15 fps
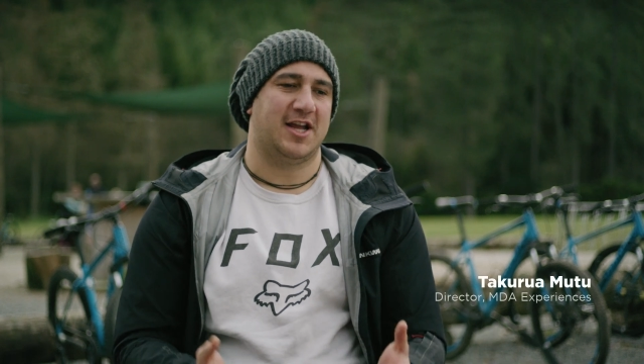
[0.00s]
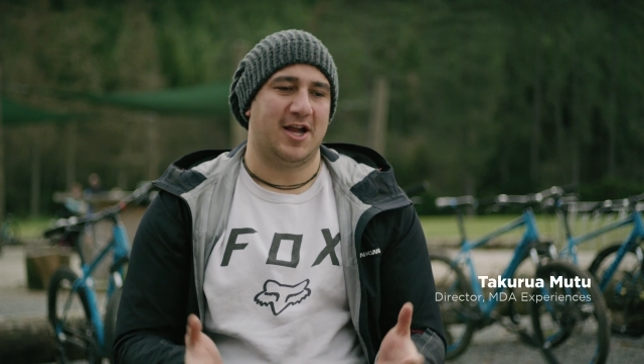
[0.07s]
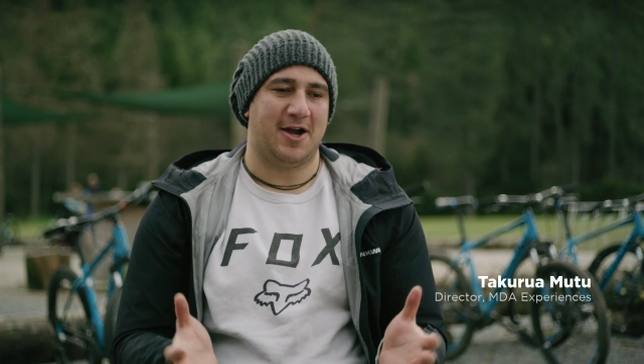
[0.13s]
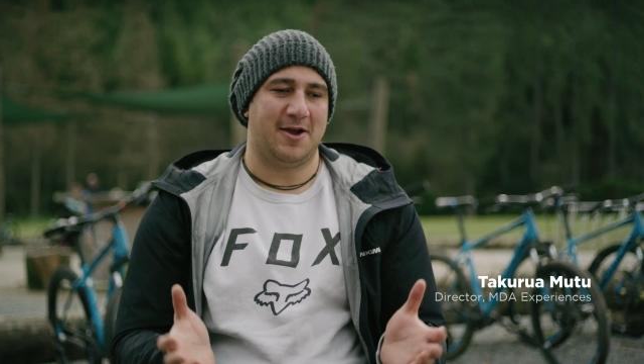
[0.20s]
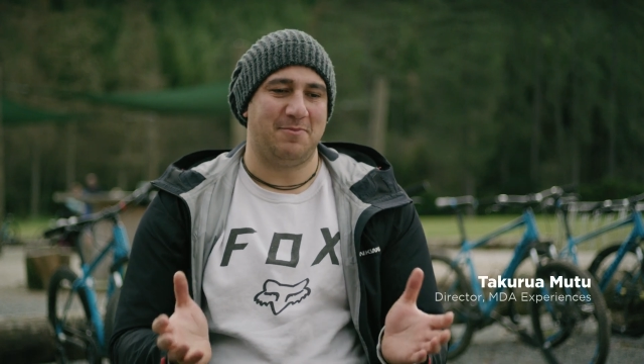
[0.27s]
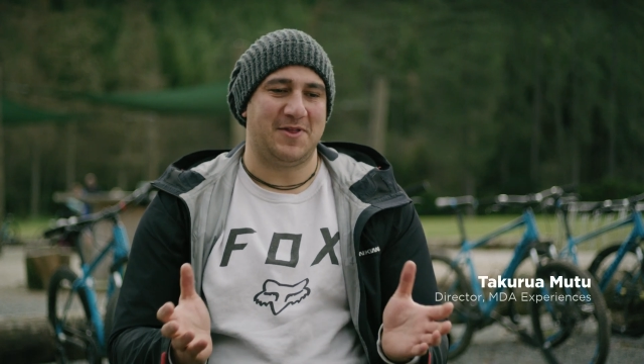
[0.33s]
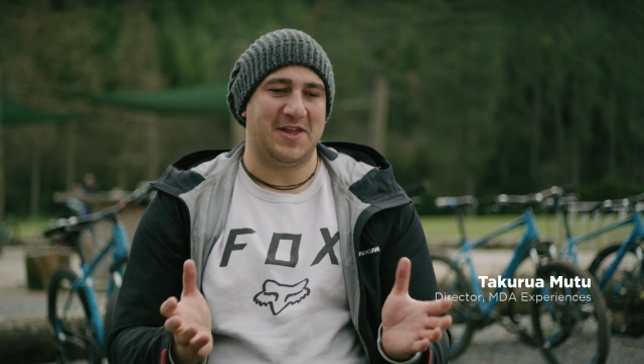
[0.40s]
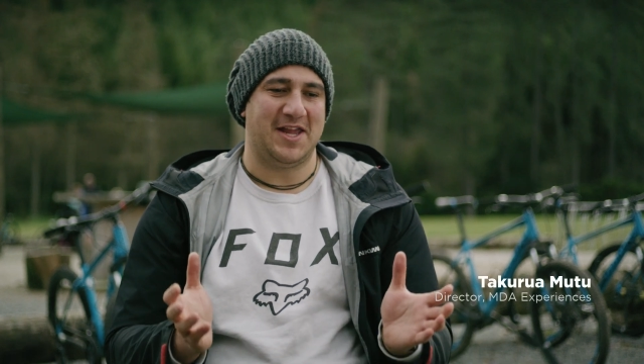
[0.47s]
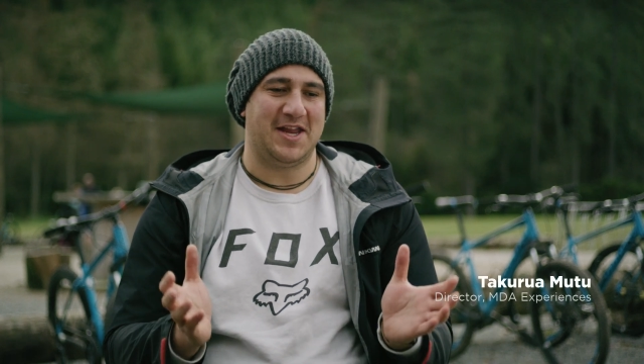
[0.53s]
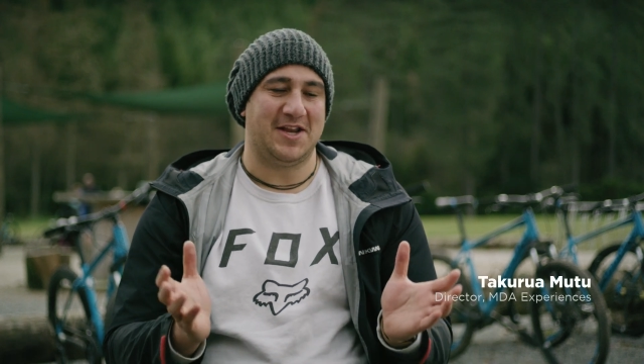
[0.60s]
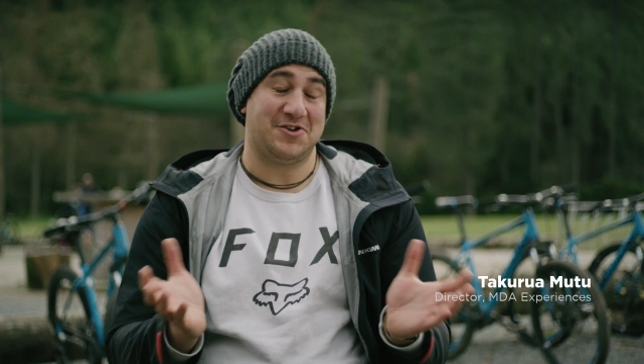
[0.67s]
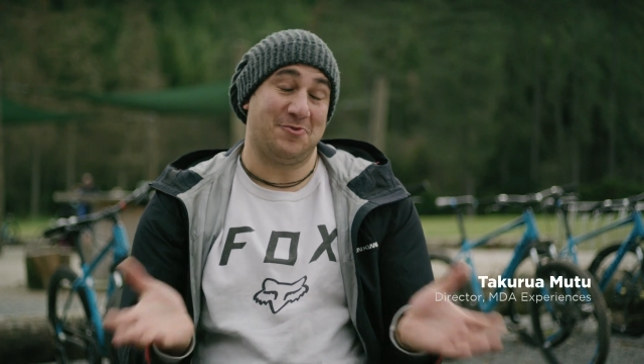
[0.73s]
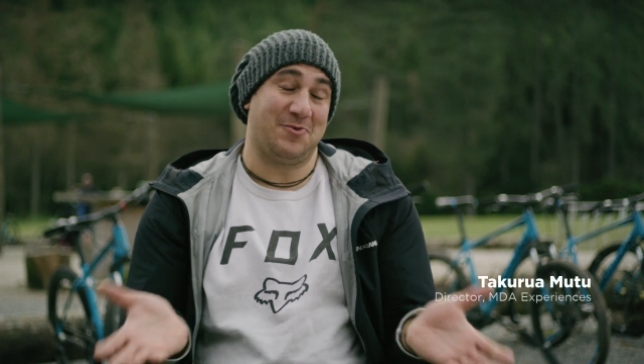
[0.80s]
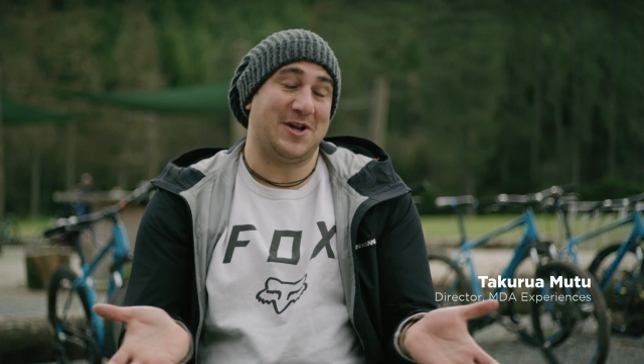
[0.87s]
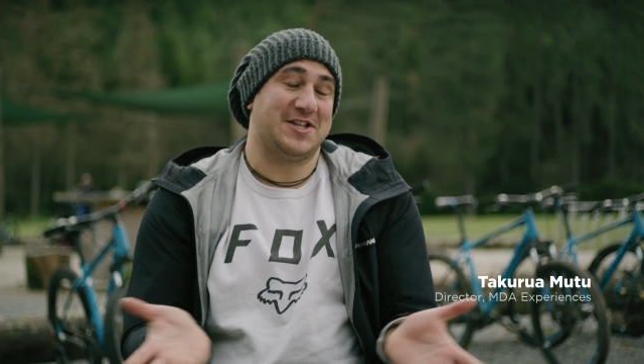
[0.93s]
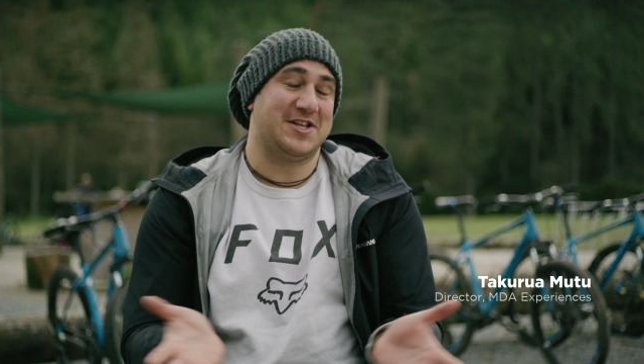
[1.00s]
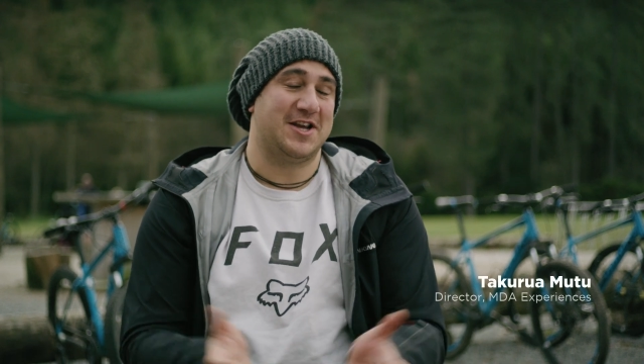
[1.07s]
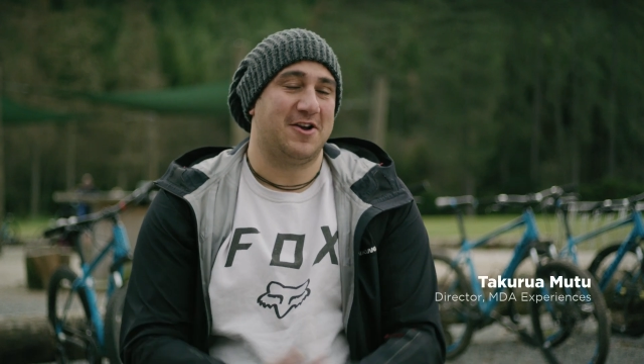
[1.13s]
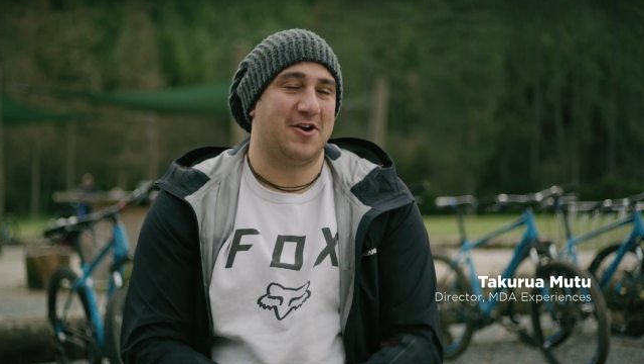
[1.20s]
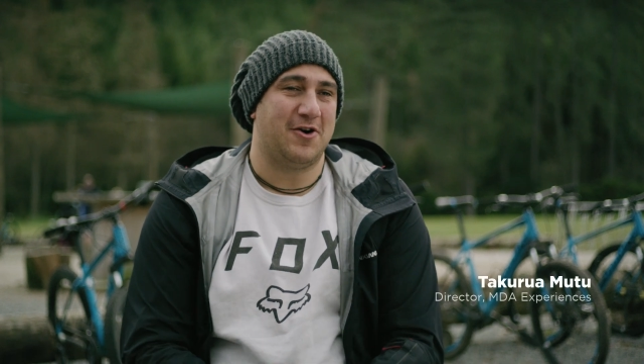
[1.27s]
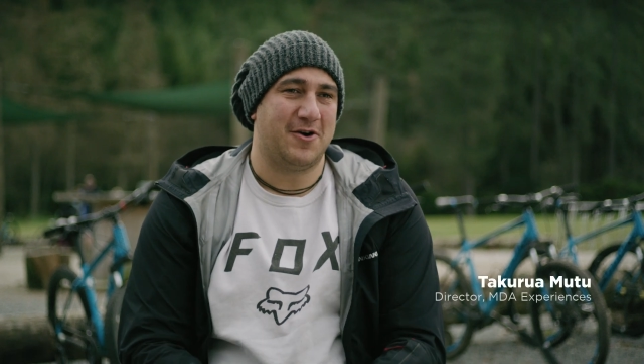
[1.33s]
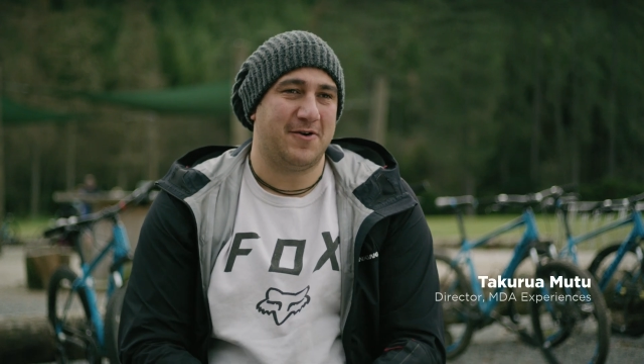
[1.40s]
I'm the
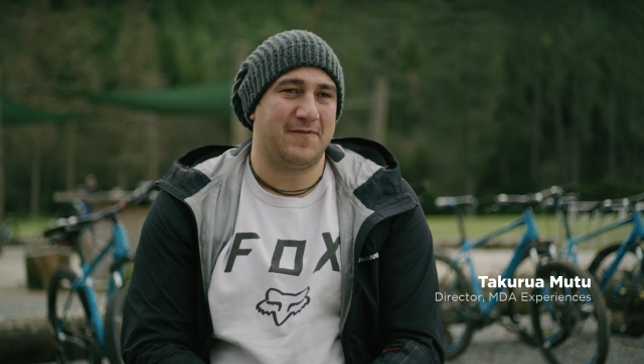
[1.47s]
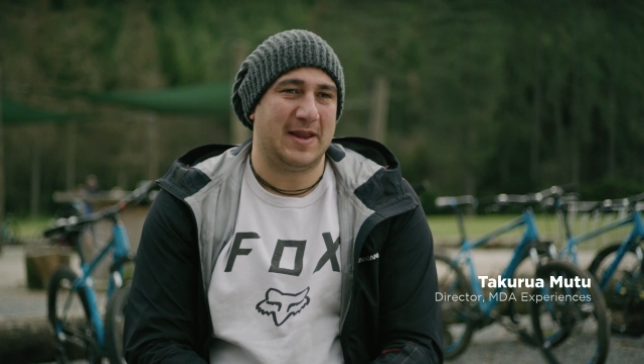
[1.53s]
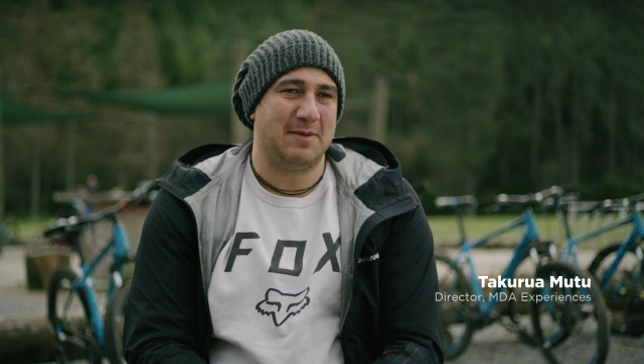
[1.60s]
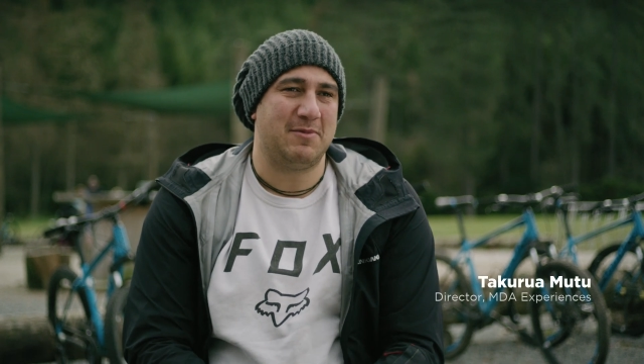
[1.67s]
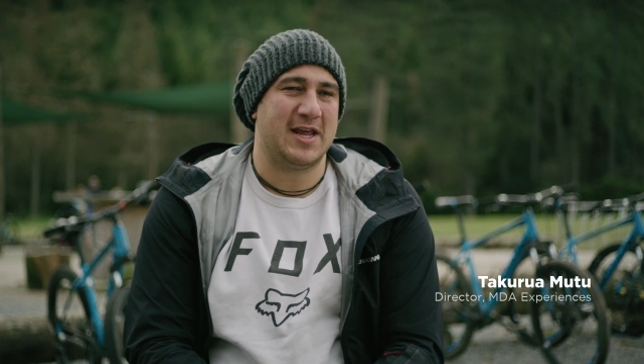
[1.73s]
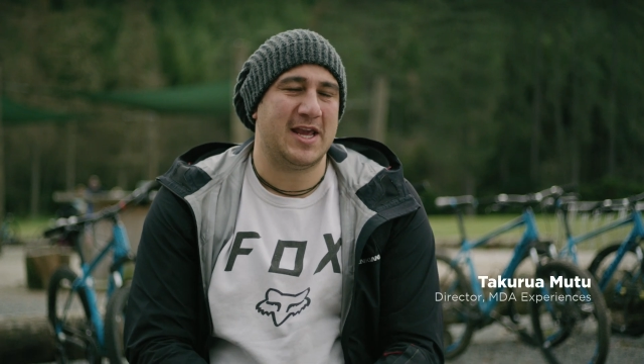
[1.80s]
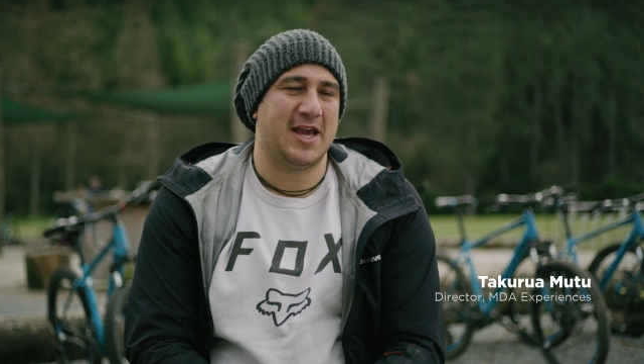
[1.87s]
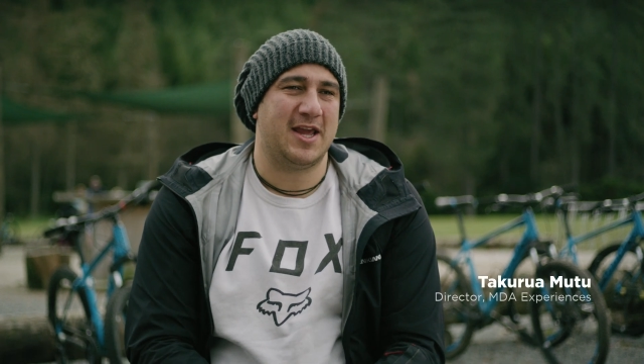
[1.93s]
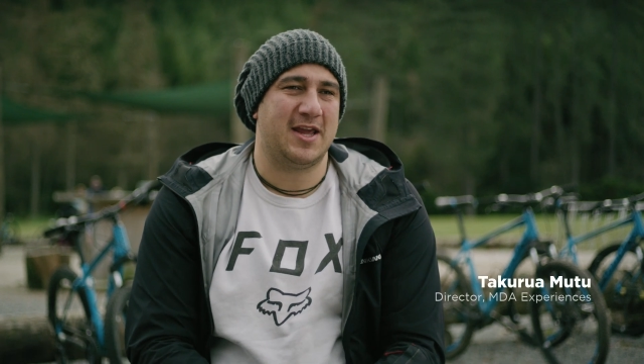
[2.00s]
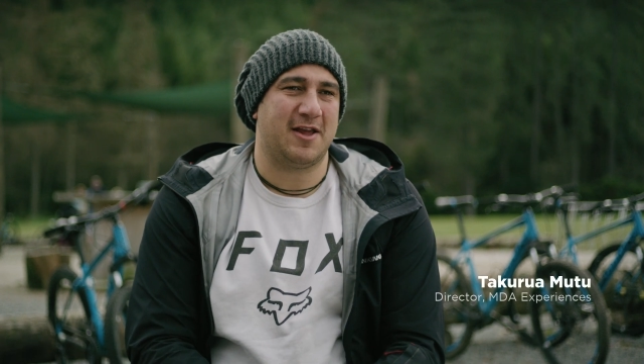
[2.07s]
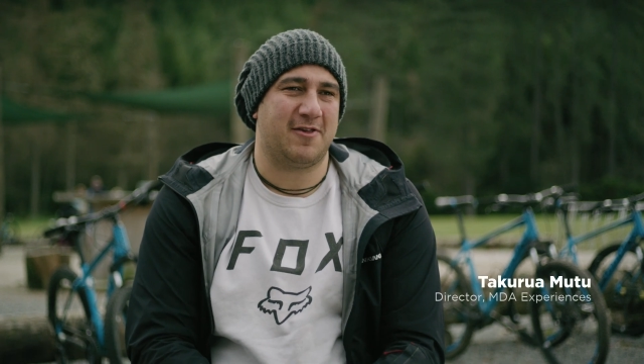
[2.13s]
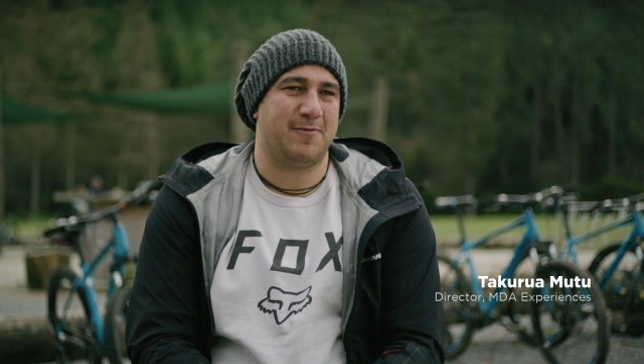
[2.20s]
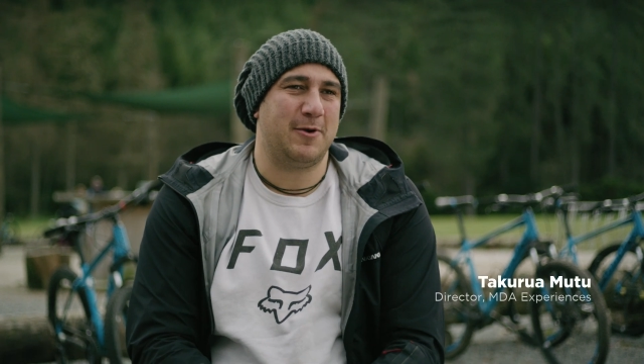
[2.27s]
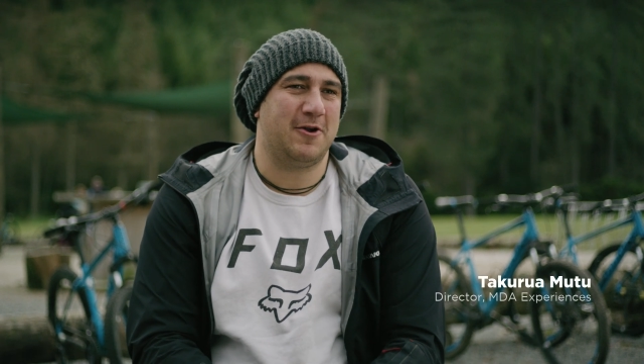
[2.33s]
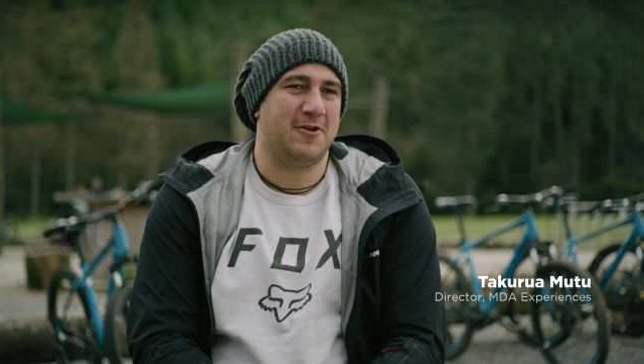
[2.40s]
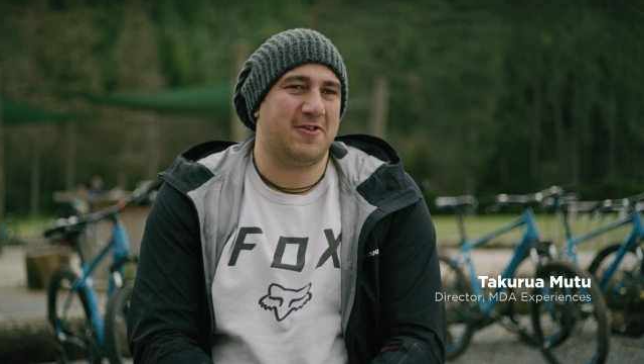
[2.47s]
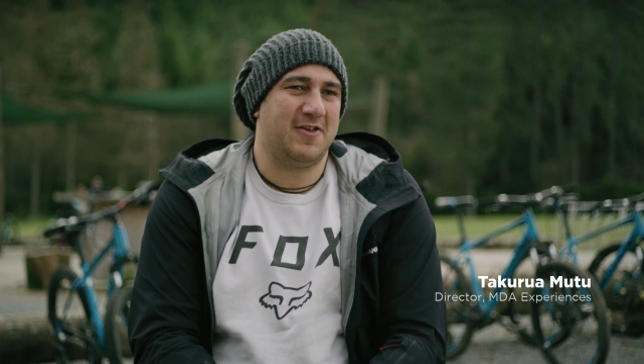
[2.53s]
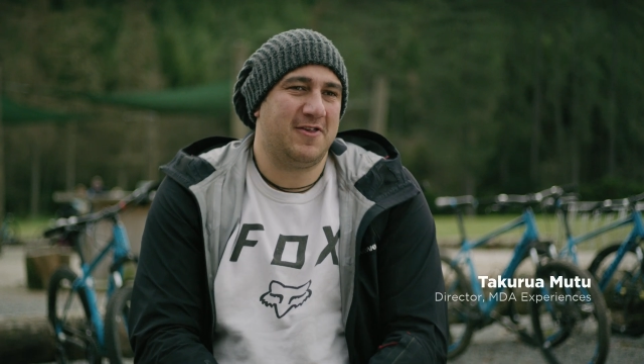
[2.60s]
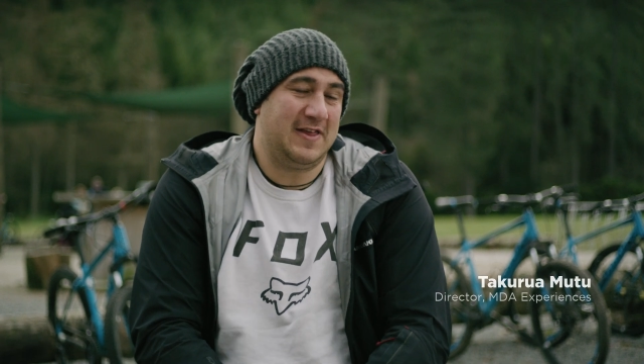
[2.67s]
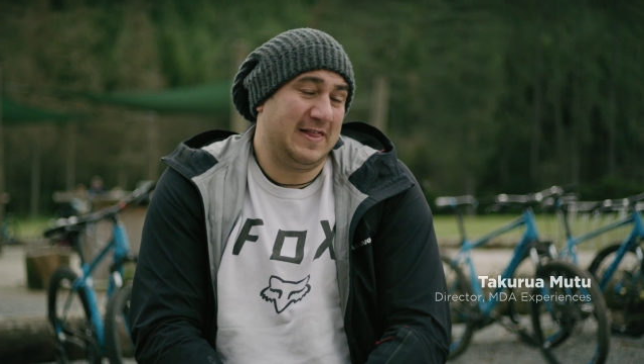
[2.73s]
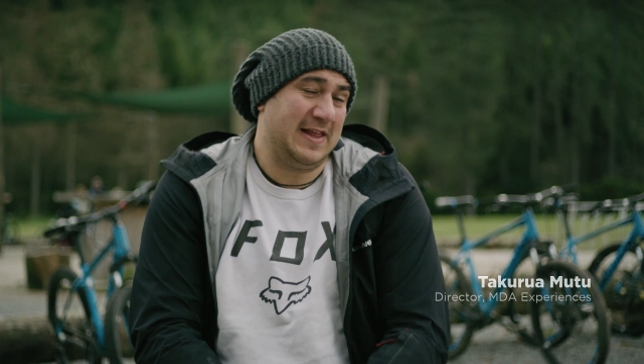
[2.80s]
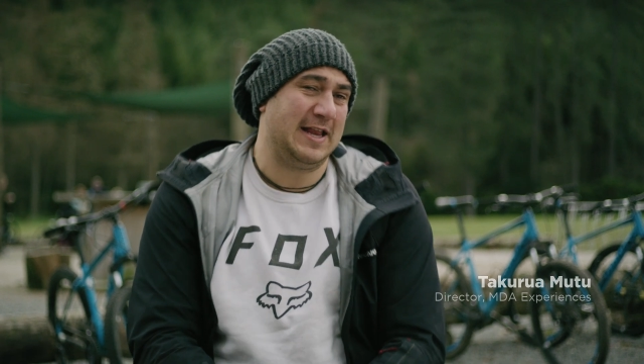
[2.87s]
Director of MDA
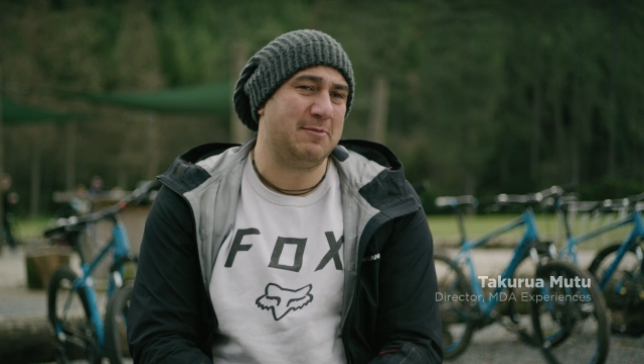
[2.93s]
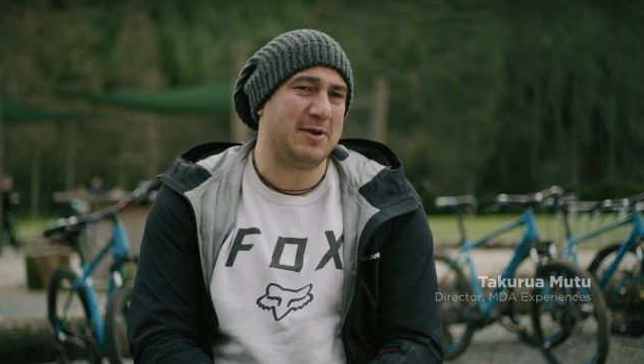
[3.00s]
Experiences in the